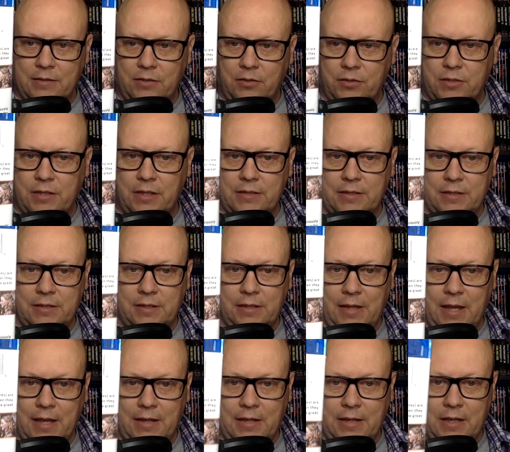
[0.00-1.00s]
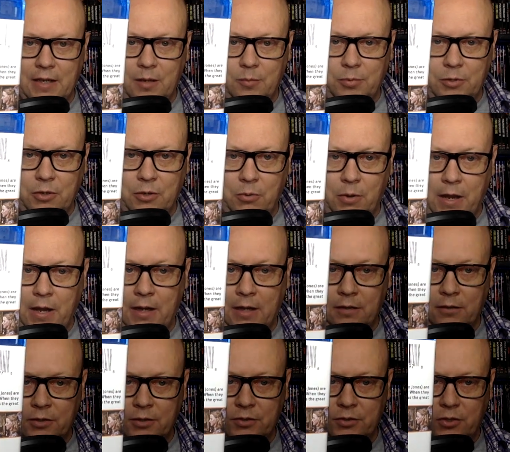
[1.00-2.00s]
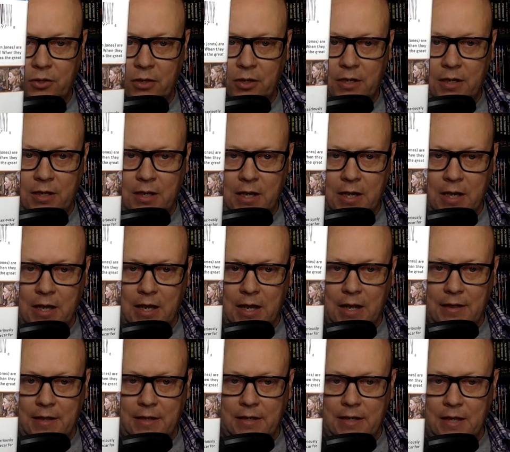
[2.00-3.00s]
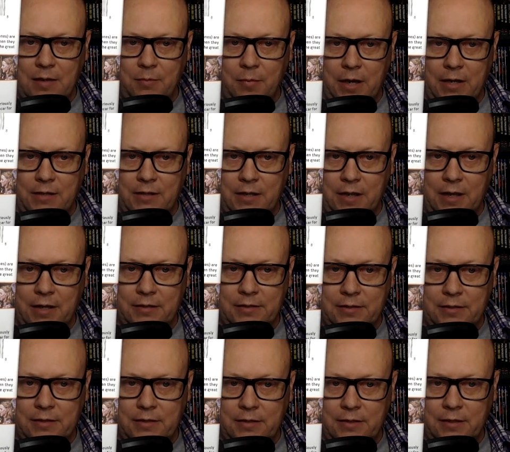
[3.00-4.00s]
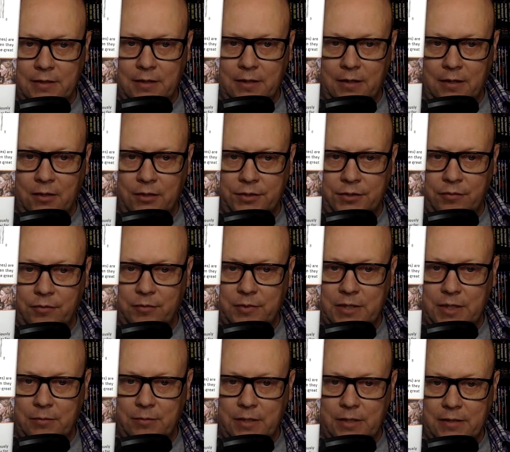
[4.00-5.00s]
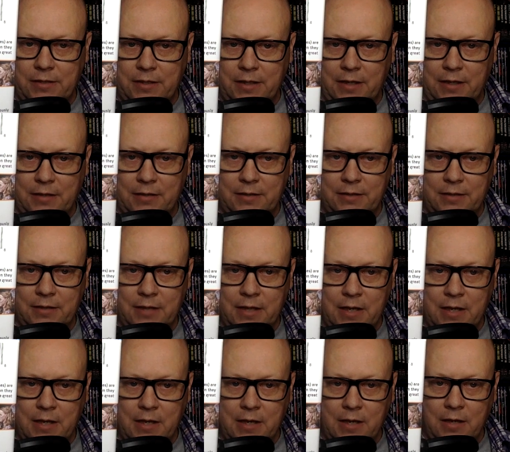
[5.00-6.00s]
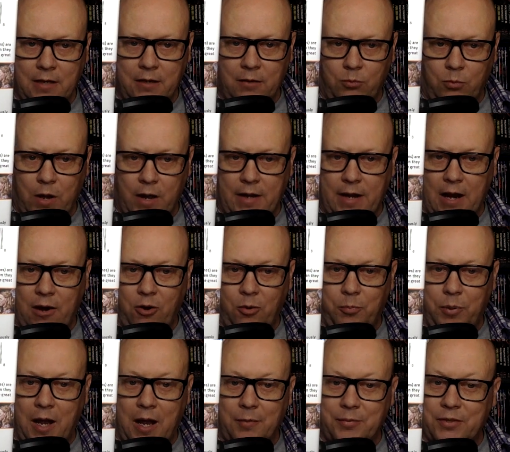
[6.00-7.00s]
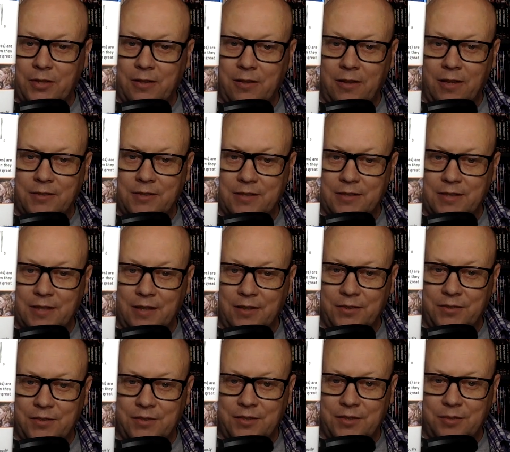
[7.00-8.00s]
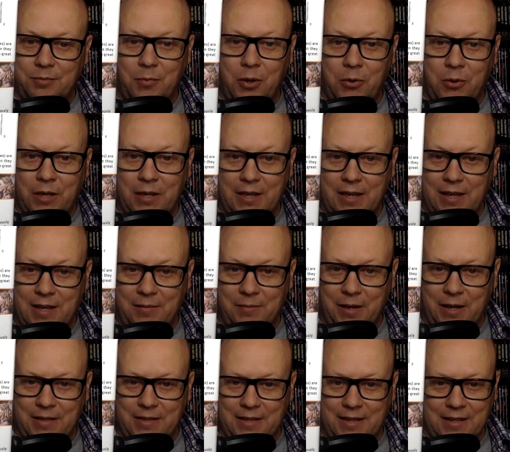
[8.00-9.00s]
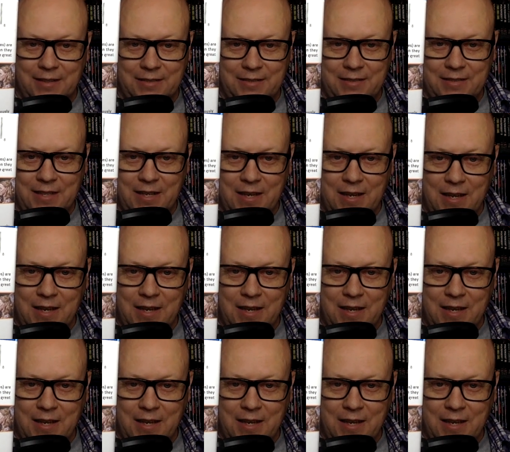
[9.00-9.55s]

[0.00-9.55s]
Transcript: so it's nice to see that getting a Blu-ray, and it looks good. And then Eat My Dust, also from 76. Ron Howard pops the clutch and tells Smokey to eat my dust.